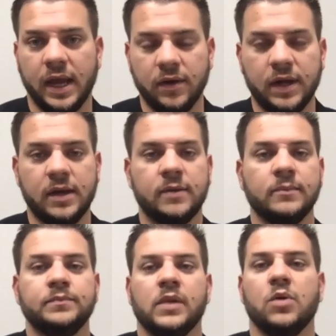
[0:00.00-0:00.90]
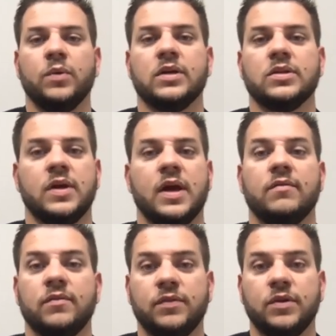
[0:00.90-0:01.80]
area. We also have
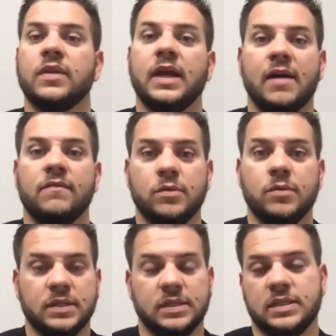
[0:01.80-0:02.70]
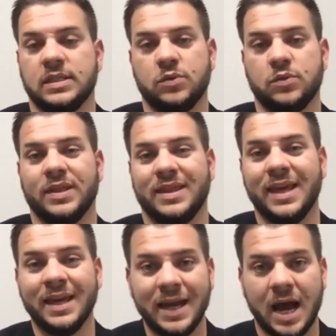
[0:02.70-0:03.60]
a few that have their businesses
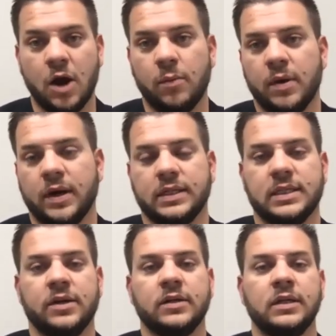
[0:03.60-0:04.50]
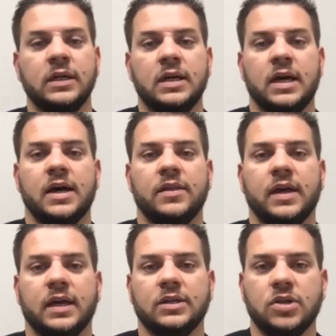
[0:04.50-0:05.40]
within our market center
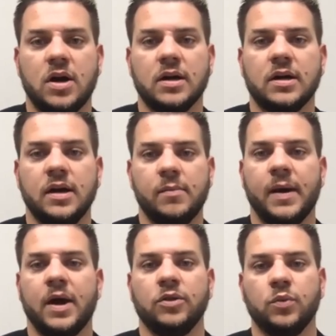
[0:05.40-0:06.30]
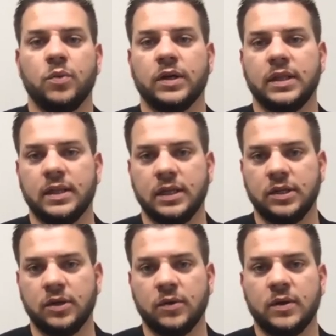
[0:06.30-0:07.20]
that can talk about the work that they
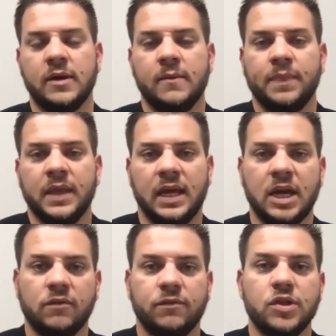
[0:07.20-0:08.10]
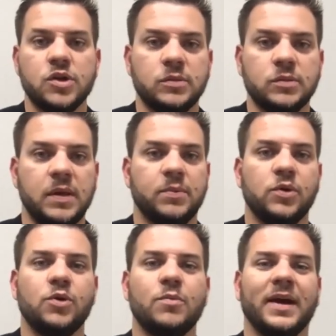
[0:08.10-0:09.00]
do. And now for those people
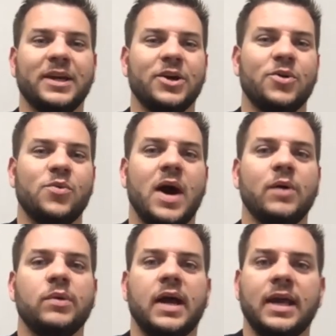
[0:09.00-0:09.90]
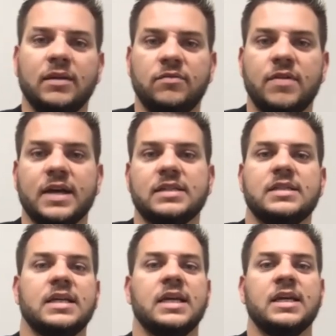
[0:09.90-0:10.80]
who might go, why would I
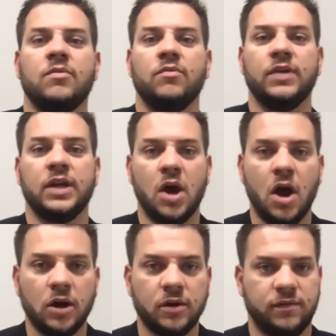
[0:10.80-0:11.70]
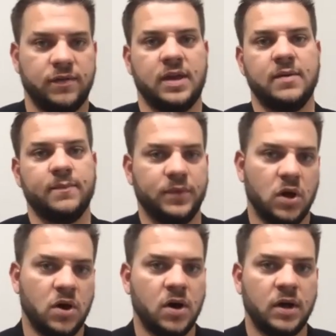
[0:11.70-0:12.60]
invest in videography
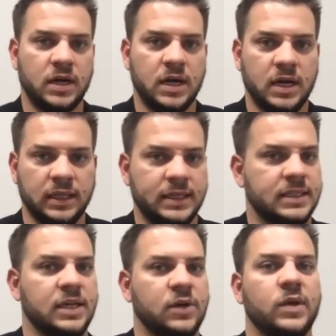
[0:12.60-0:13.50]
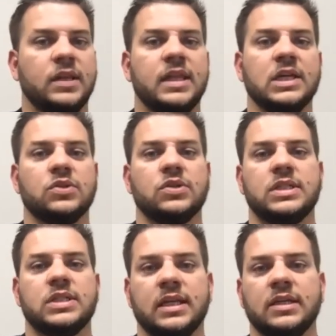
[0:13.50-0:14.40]
on a listing when things are
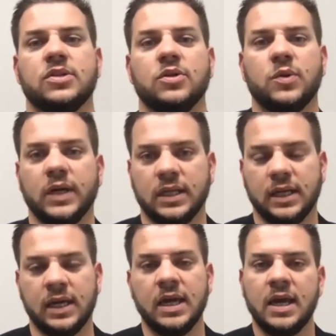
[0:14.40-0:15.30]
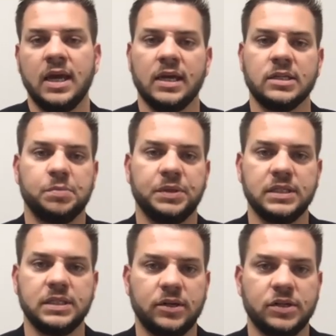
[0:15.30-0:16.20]
selling so quickly? Is
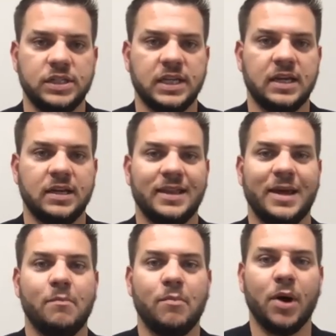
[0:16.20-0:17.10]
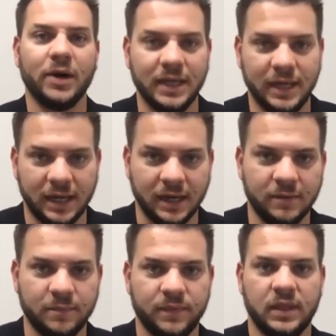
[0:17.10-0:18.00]
please understand that marketing
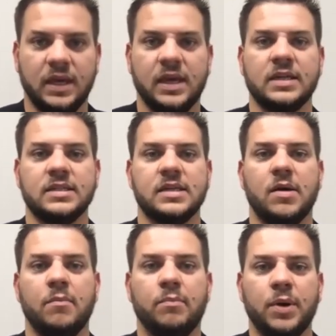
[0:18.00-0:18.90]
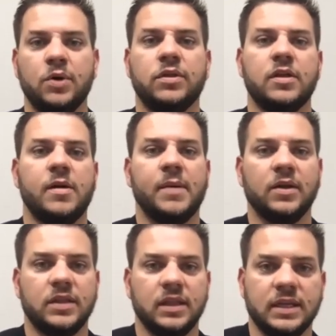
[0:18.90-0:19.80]
is both
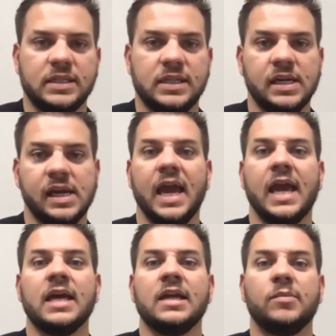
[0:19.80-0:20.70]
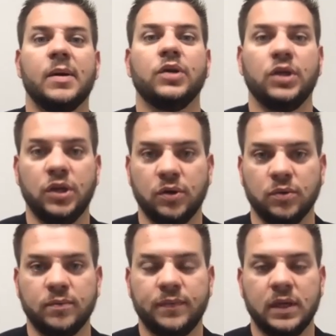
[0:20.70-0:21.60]
about the listing and about you.
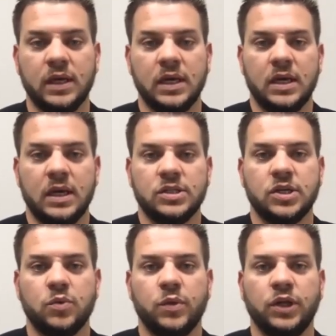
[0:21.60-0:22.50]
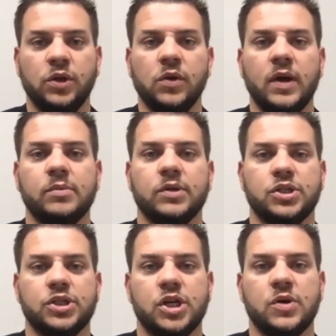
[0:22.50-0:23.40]
So when you're able to
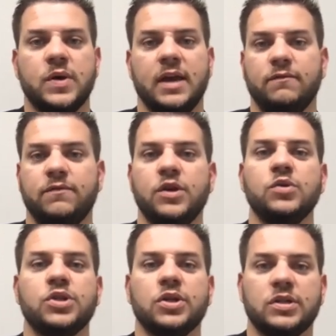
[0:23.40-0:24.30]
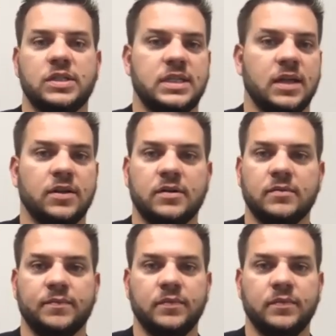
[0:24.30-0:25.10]
show a future seller,